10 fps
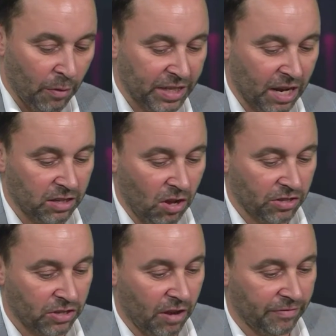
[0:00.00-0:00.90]
We're down to the
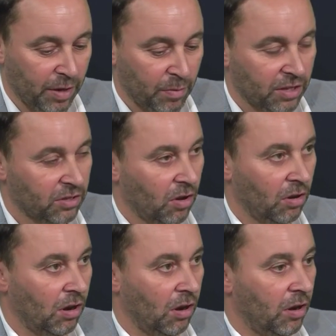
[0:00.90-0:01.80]
last uh, few minutes of,
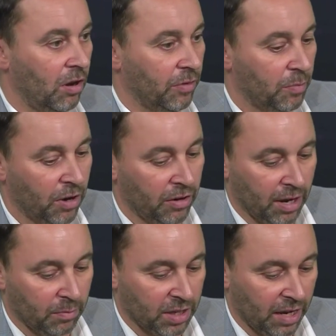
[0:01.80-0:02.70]
of, of, the
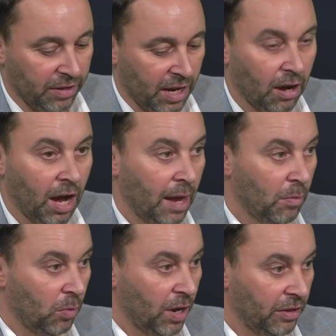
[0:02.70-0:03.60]
program, David. Now, I
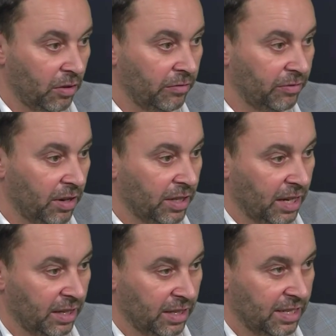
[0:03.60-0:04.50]
am aware that on
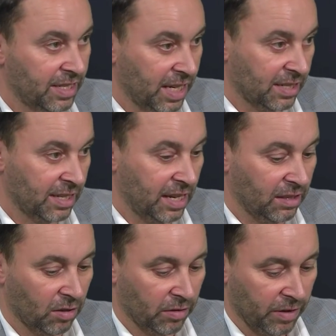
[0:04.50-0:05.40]
Friday, the
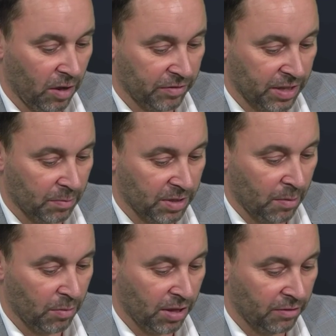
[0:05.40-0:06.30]
16th of, of
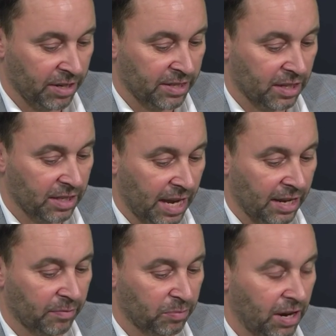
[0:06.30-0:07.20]
September, there is a
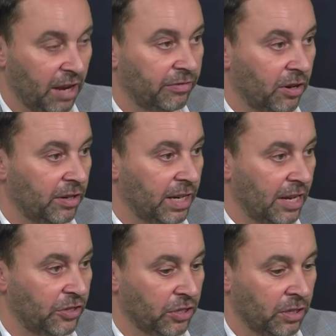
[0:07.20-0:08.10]
day of prayer for our
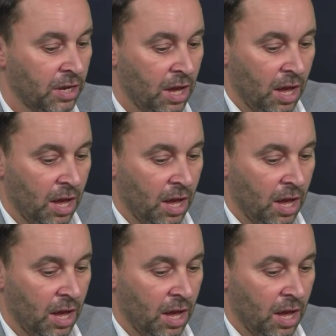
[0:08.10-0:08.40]
nation.